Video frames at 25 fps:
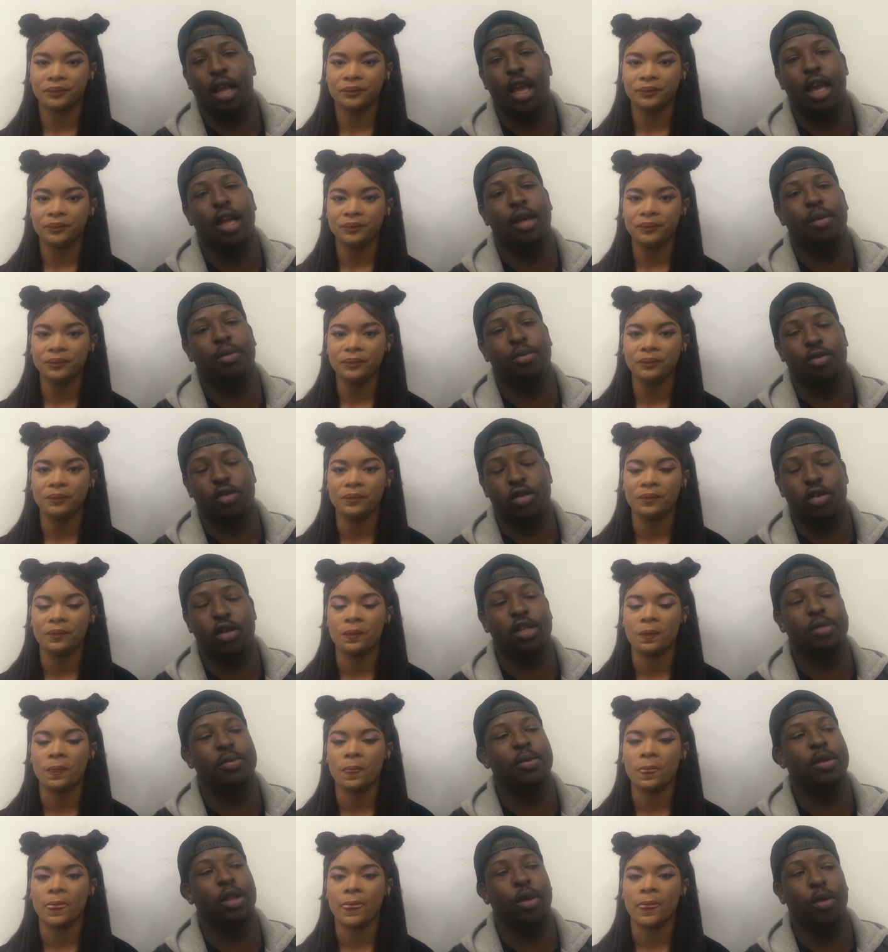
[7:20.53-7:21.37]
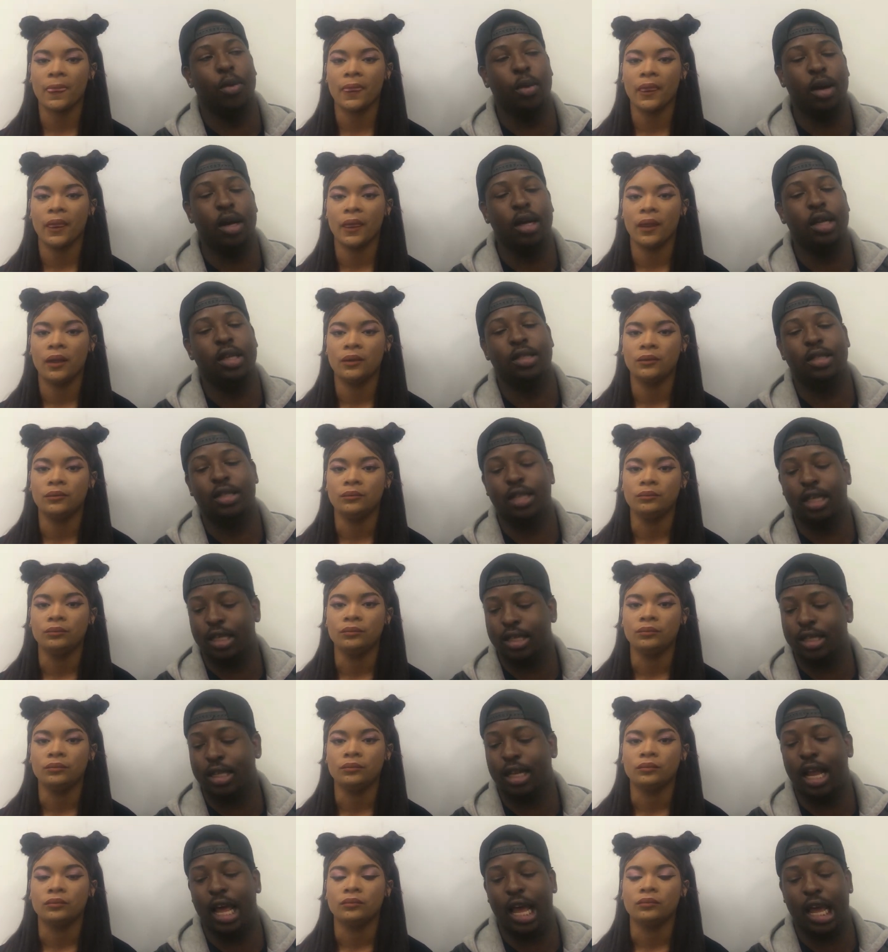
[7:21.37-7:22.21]
Speaker 1: And trust me, the ones
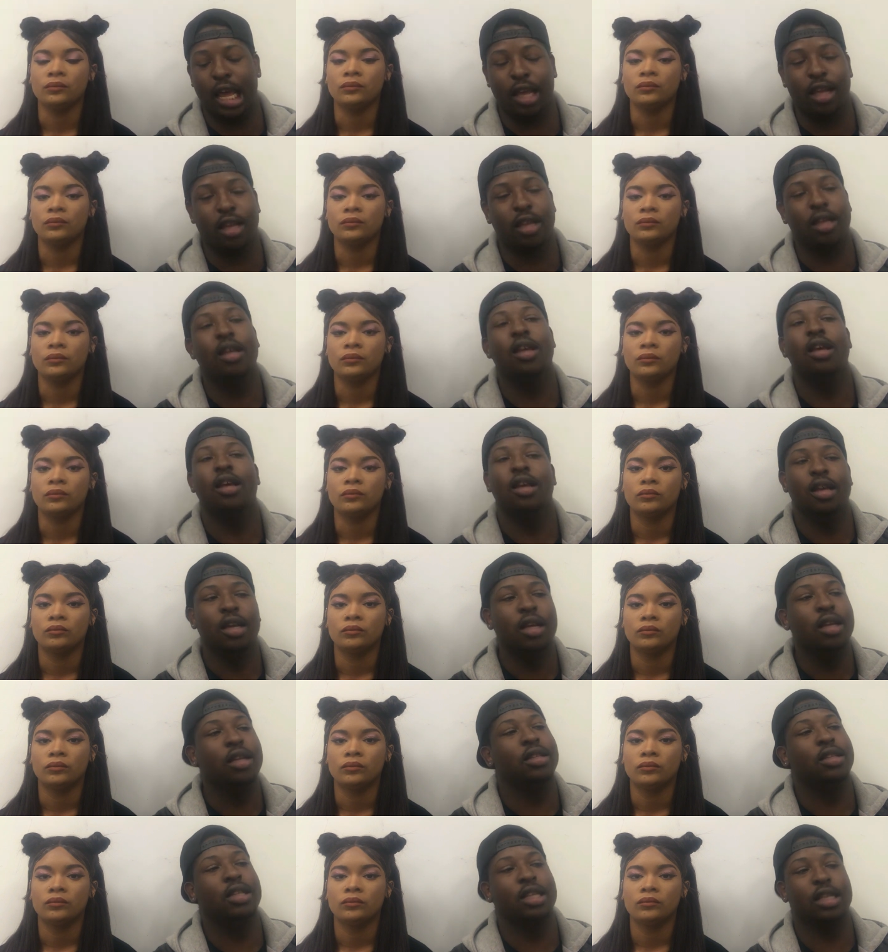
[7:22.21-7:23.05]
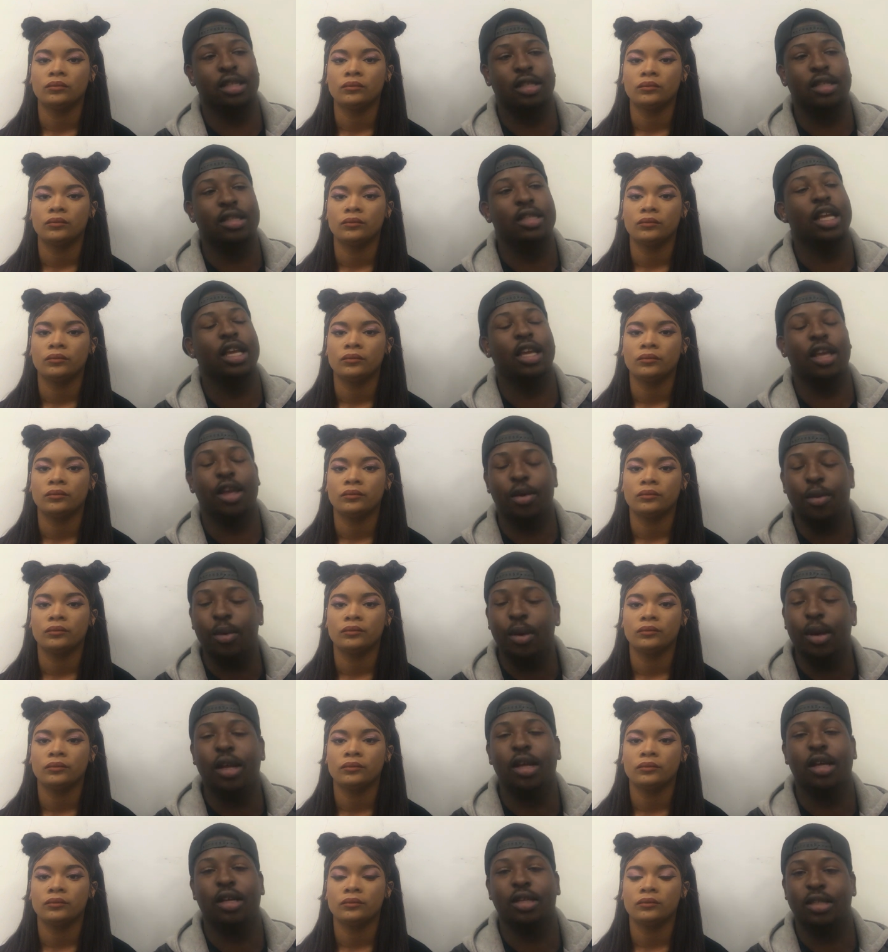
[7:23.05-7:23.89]
that's like that's sticking
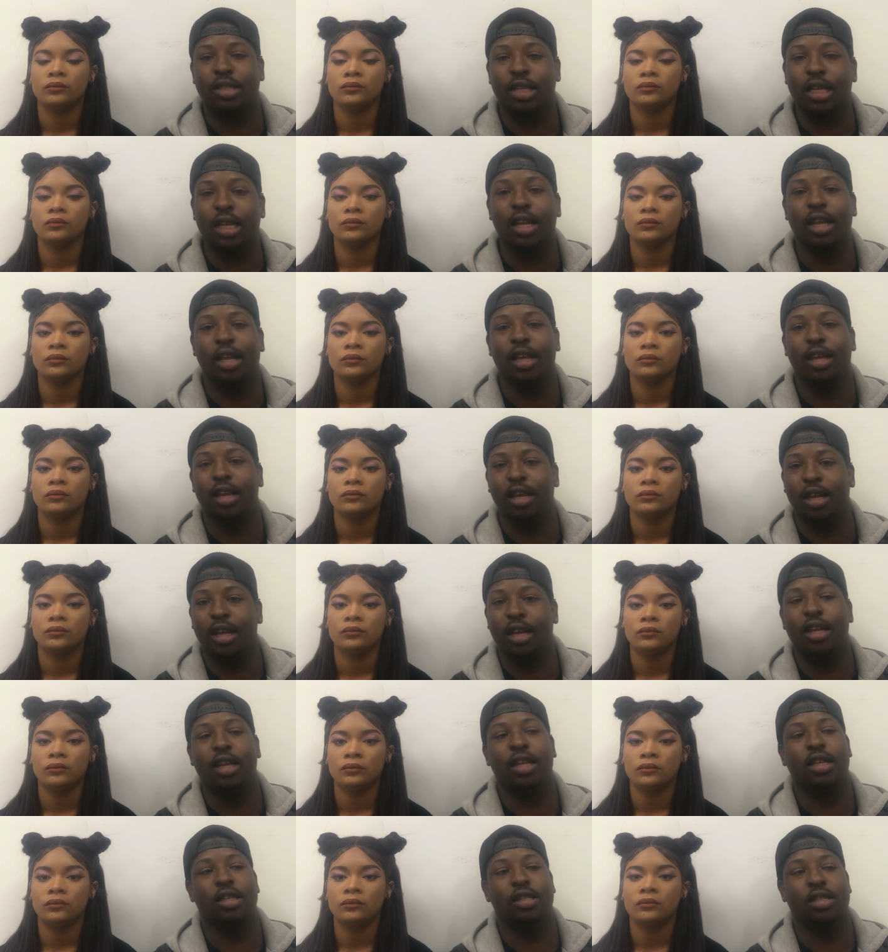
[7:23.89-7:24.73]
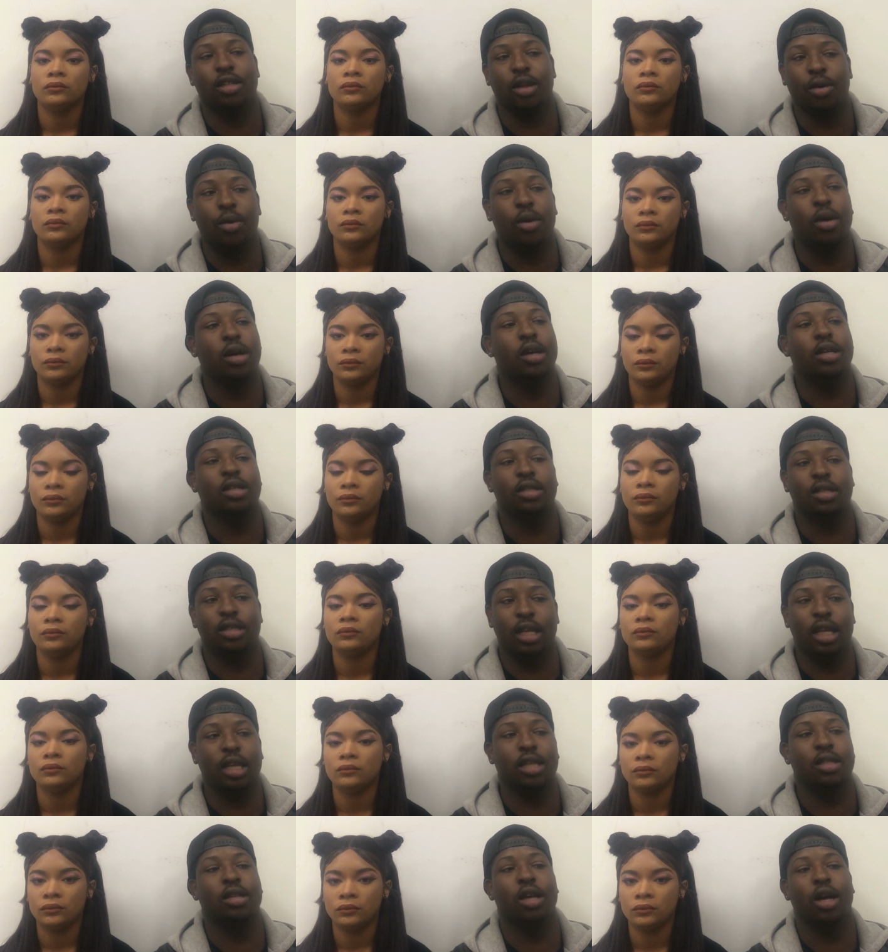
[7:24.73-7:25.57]
with us to the end is the ones
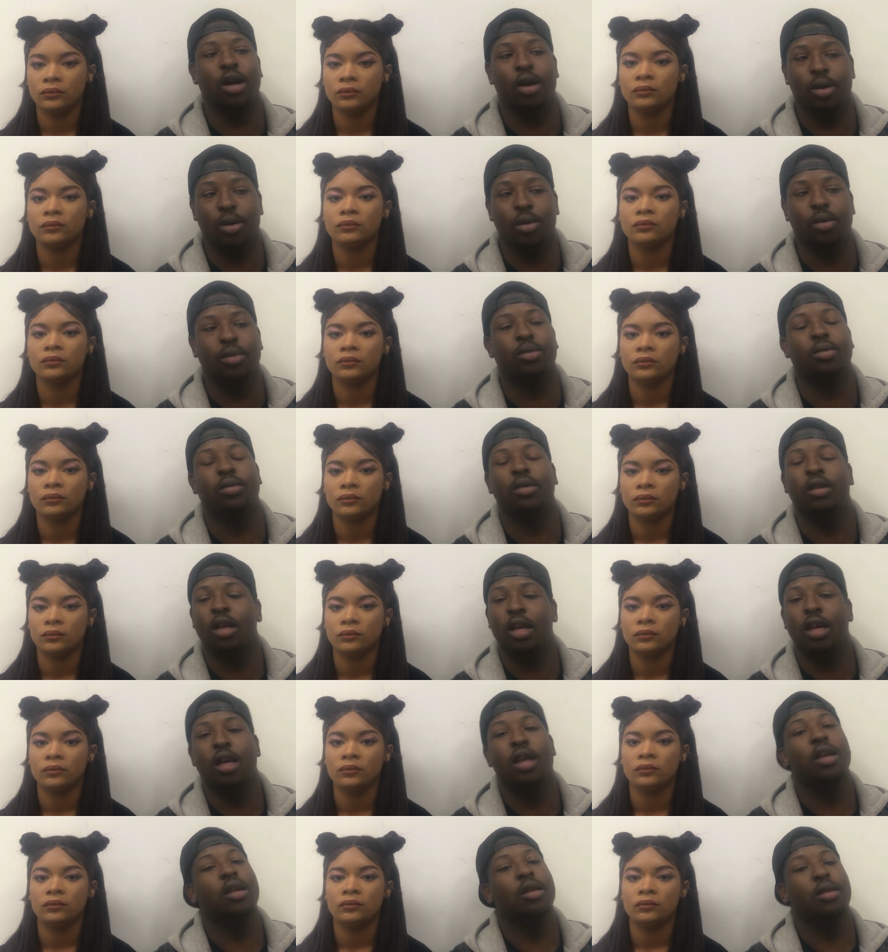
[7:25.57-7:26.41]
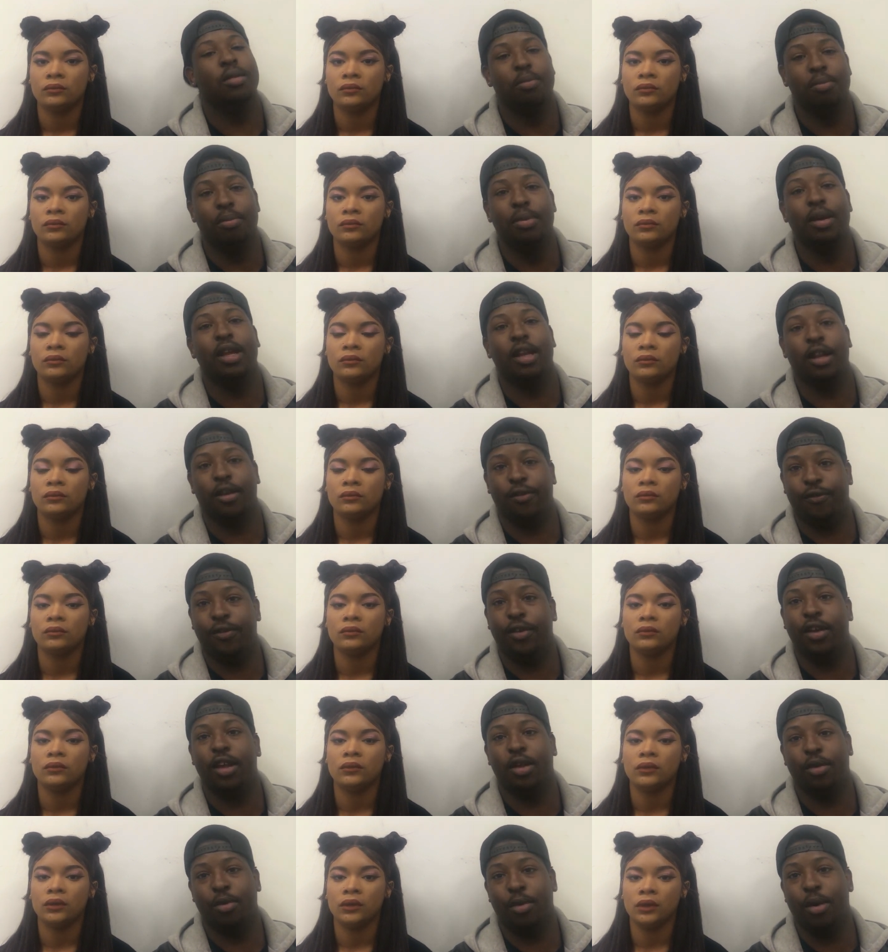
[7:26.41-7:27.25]
that's gonna
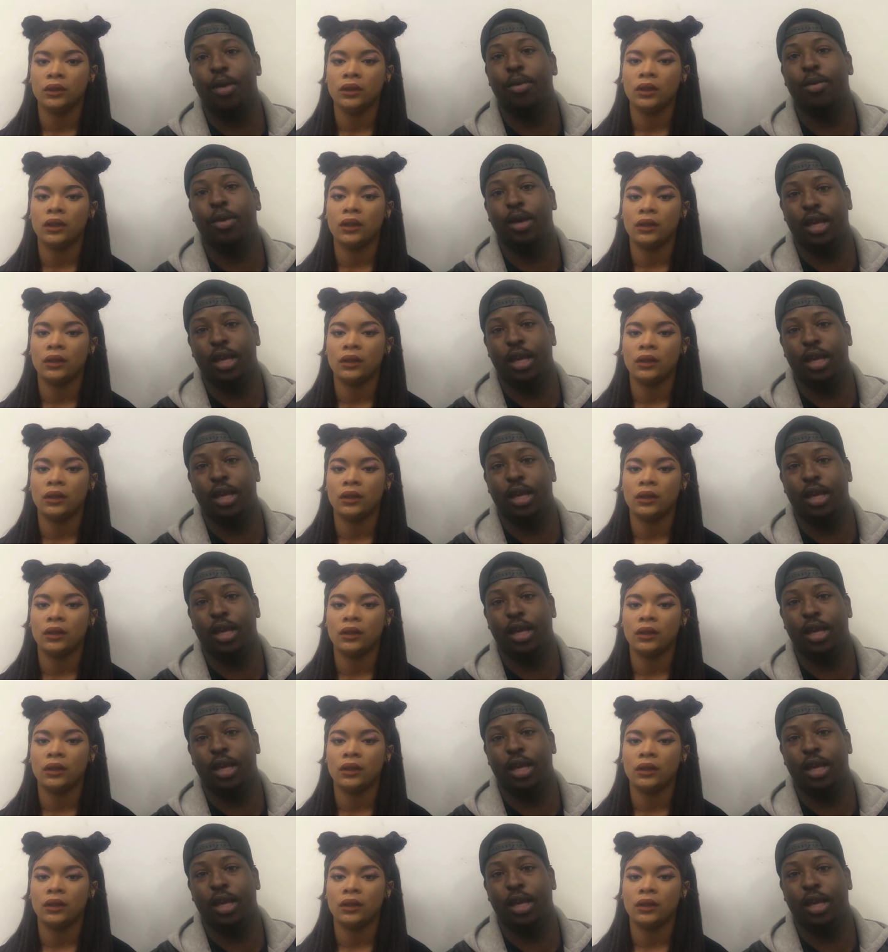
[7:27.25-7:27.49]
benefit when yes.